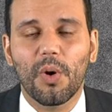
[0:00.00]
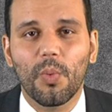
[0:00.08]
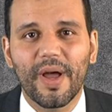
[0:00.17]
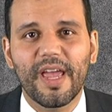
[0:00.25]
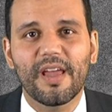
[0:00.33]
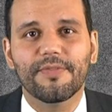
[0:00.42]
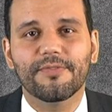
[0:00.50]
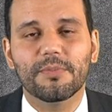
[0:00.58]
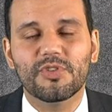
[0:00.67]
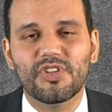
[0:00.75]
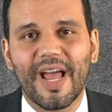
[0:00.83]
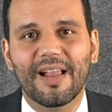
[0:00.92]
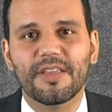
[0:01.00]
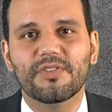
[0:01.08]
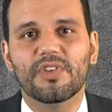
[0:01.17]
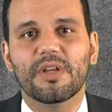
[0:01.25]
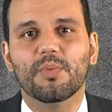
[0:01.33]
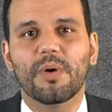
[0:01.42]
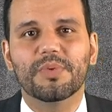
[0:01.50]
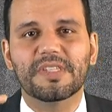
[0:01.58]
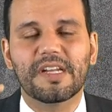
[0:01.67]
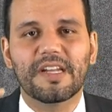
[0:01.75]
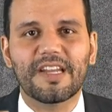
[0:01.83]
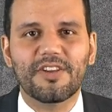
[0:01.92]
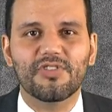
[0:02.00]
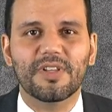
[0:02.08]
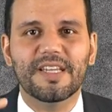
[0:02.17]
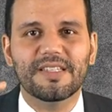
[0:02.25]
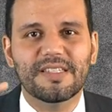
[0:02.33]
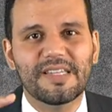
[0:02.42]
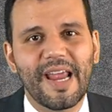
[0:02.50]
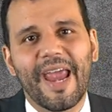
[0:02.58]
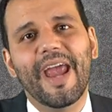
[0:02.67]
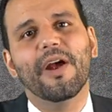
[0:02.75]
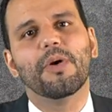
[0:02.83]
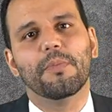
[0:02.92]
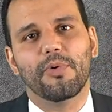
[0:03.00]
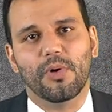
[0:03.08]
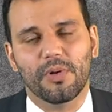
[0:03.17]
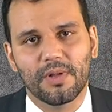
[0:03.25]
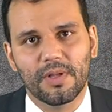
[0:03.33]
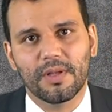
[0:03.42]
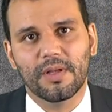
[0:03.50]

away from challenging what was an initially terrible